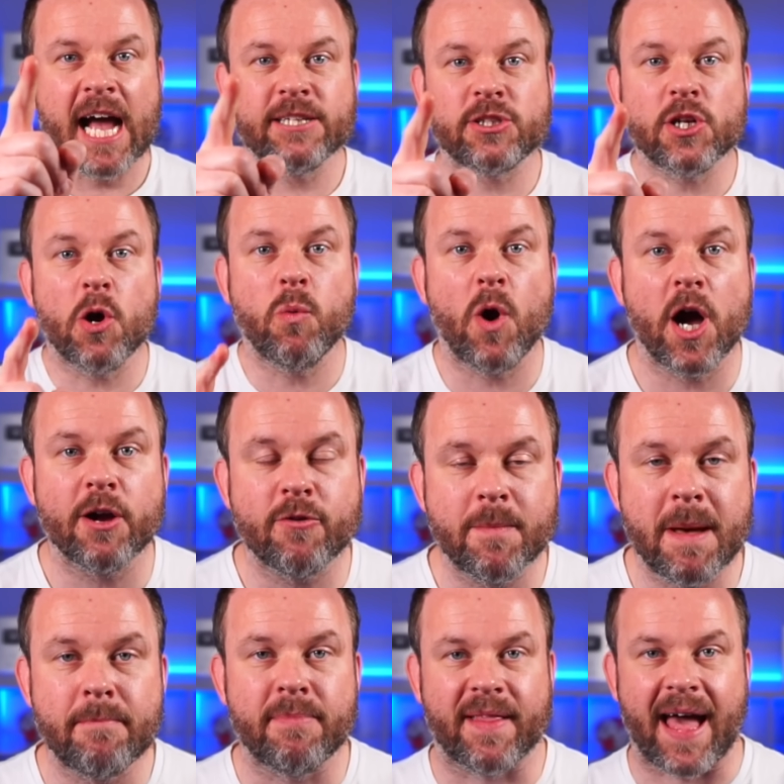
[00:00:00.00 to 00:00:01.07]
And do you know why I
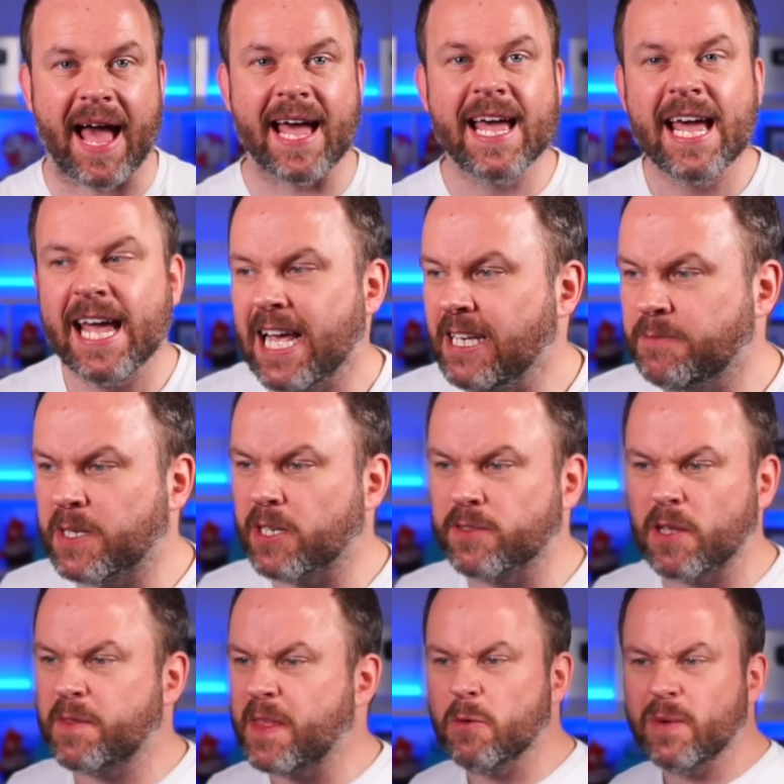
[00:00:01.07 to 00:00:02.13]
remember that? Is because
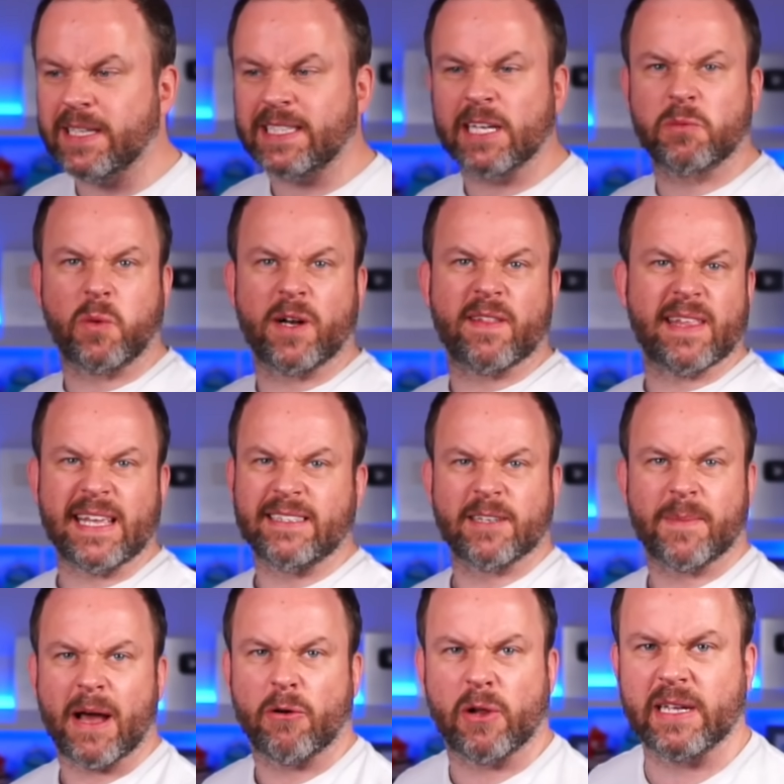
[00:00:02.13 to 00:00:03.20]
I think we did one of these
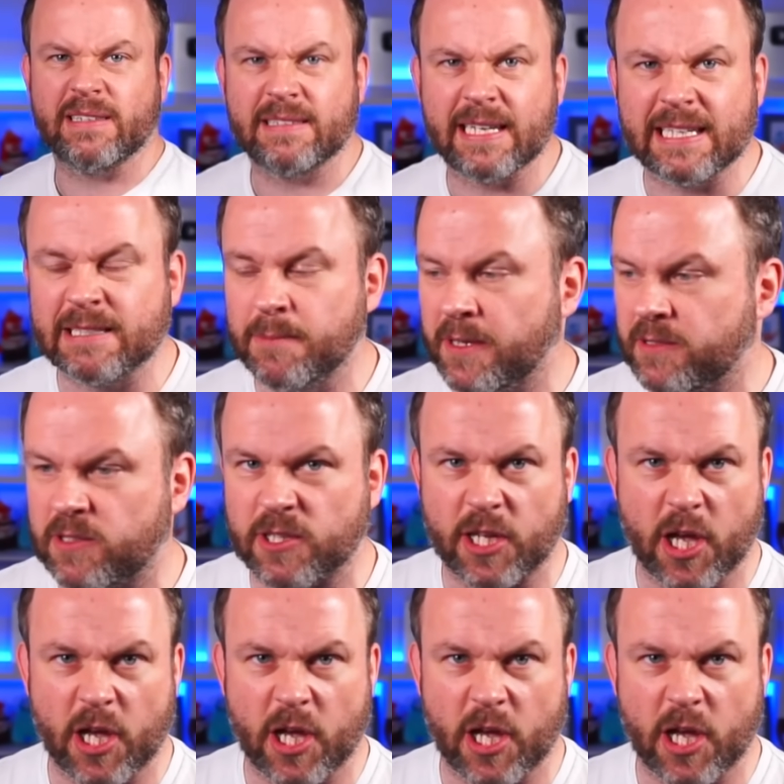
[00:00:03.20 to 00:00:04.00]
about like 6 months